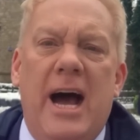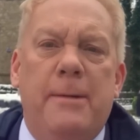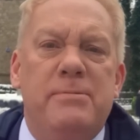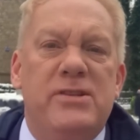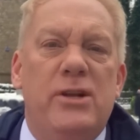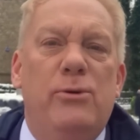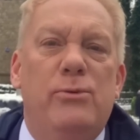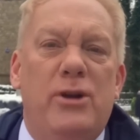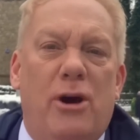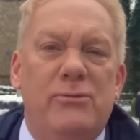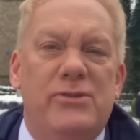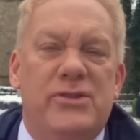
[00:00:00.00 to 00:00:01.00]
Absolute
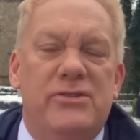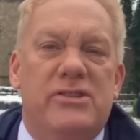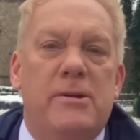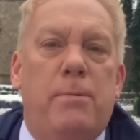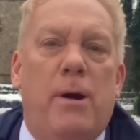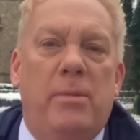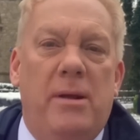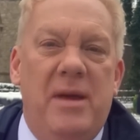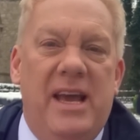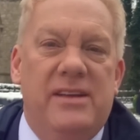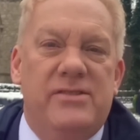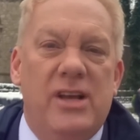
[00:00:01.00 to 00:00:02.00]
nonsense. The problem
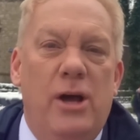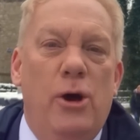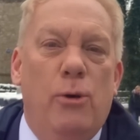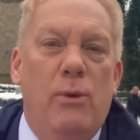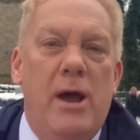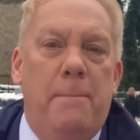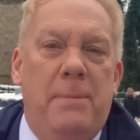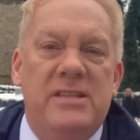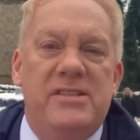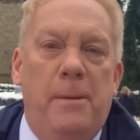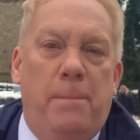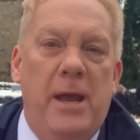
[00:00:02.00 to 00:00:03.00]
is, we're
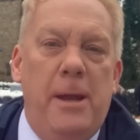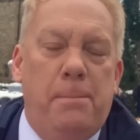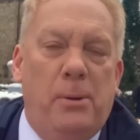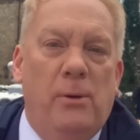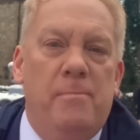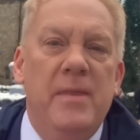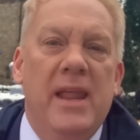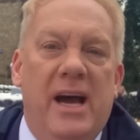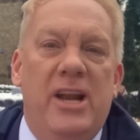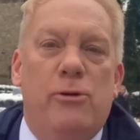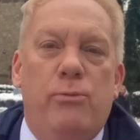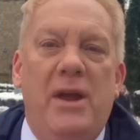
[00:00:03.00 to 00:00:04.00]
busy people,
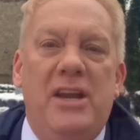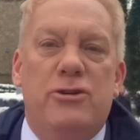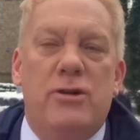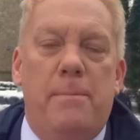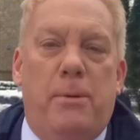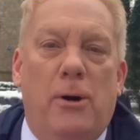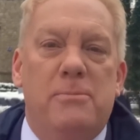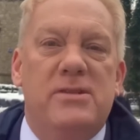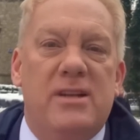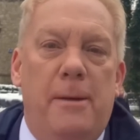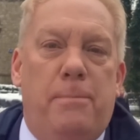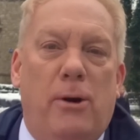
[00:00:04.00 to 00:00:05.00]
and if we trip up,
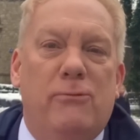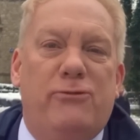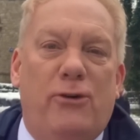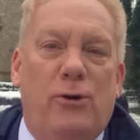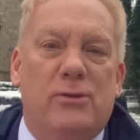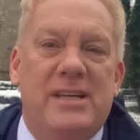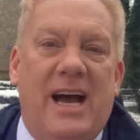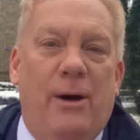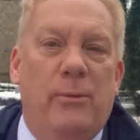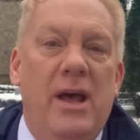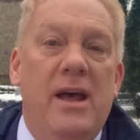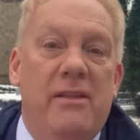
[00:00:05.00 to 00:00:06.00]
slip up, fall
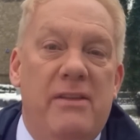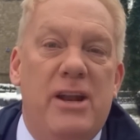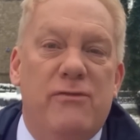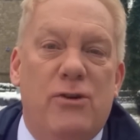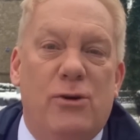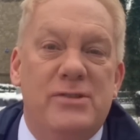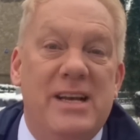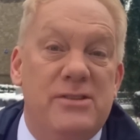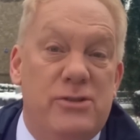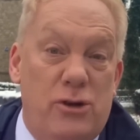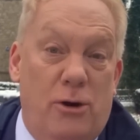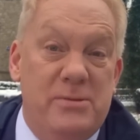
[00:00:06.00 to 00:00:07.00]
down, then of course that
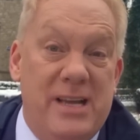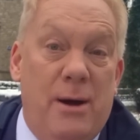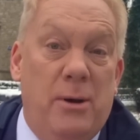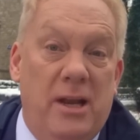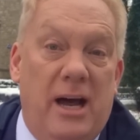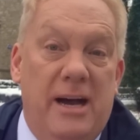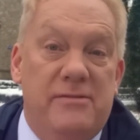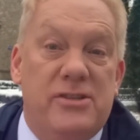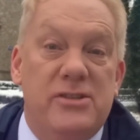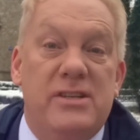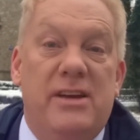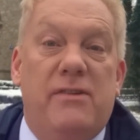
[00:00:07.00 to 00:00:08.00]
stops our lives,
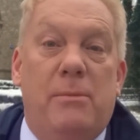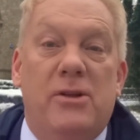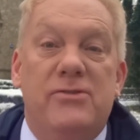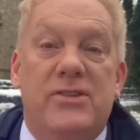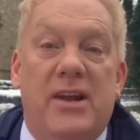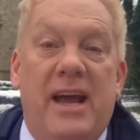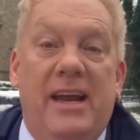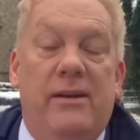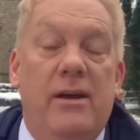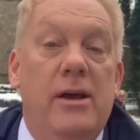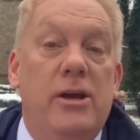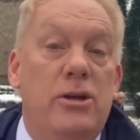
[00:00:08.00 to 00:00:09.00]
doesn't it, for months on
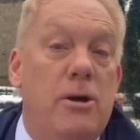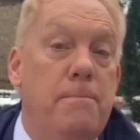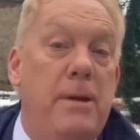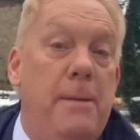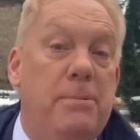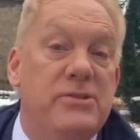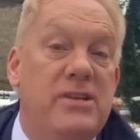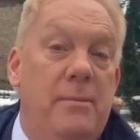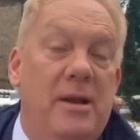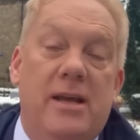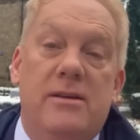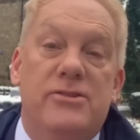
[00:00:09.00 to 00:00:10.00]
end. Young people
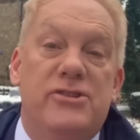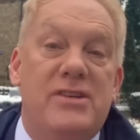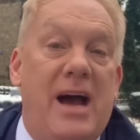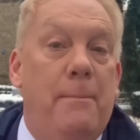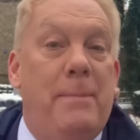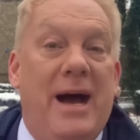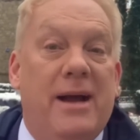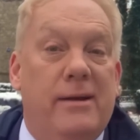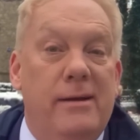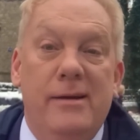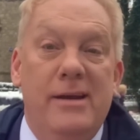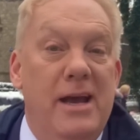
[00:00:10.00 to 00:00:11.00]
seemingly can snap
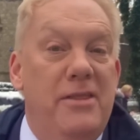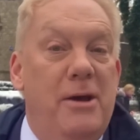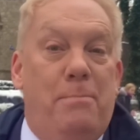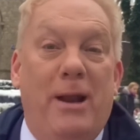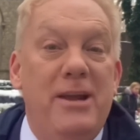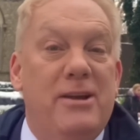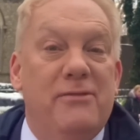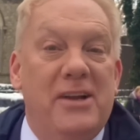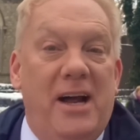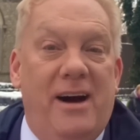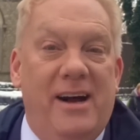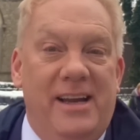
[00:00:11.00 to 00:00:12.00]
back in the blink of
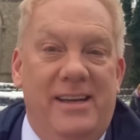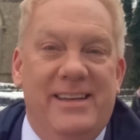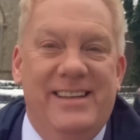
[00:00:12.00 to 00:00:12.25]
an eye.